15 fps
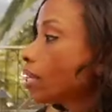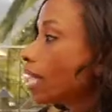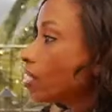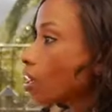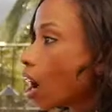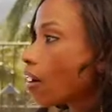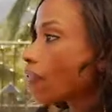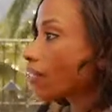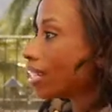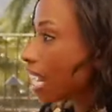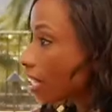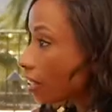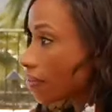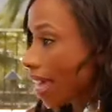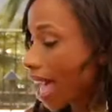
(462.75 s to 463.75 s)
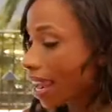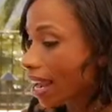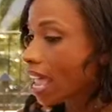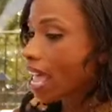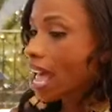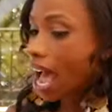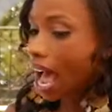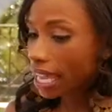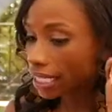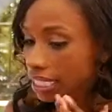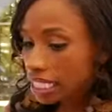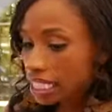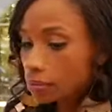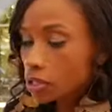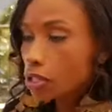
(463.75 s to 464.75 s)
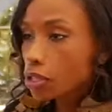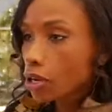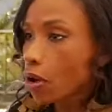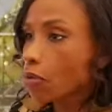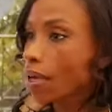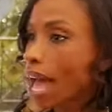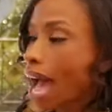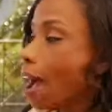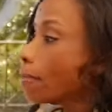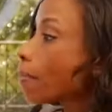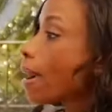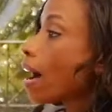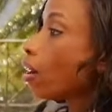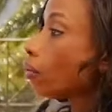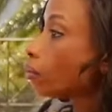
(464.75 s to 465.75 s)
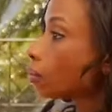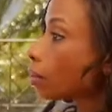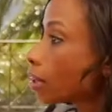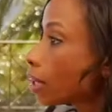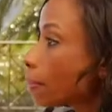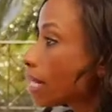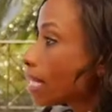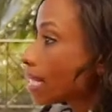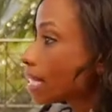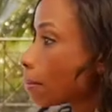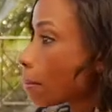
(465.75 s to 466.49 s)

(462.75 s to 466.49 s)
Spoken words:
days off, none of that. I need them to know that I'm about the business.